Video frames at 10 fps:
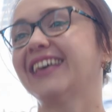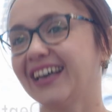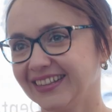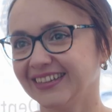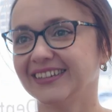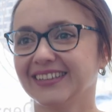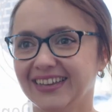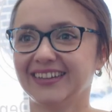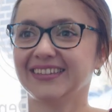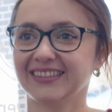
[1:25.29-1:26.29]
And when I
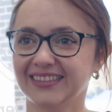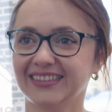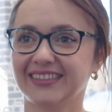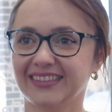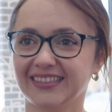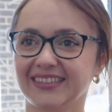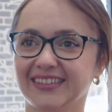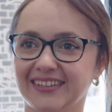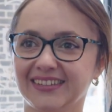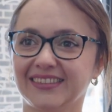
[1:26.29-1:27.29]
started
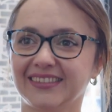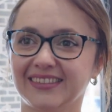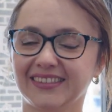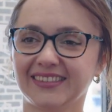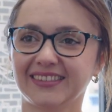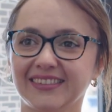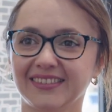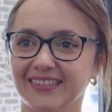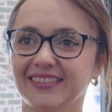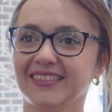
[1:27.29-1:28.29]
really paying
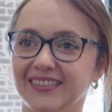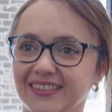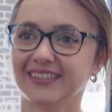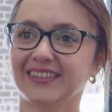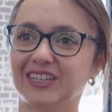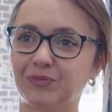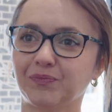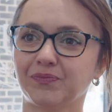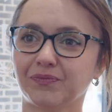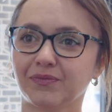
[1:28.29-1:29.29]
attention and feeling
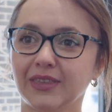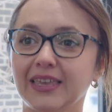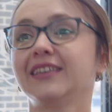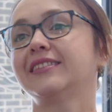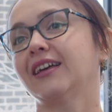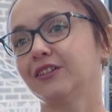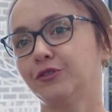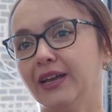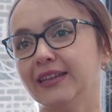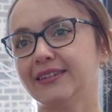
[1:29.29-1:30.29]
comfortable with my lower